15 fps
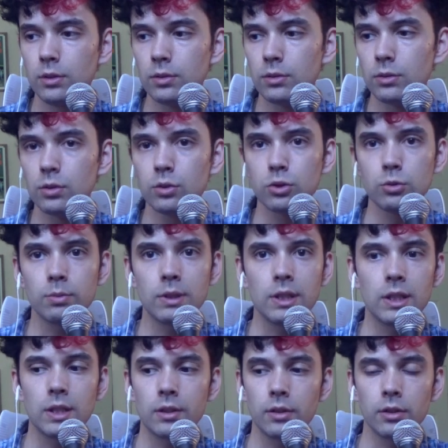social
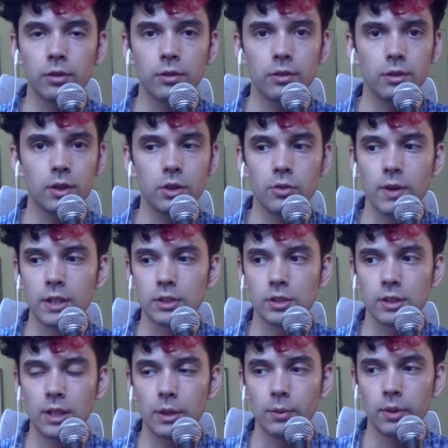media, the direction
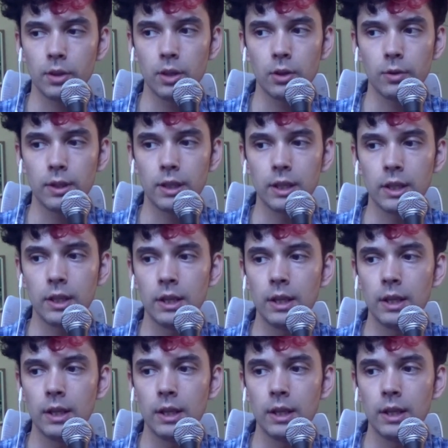that I want to go in,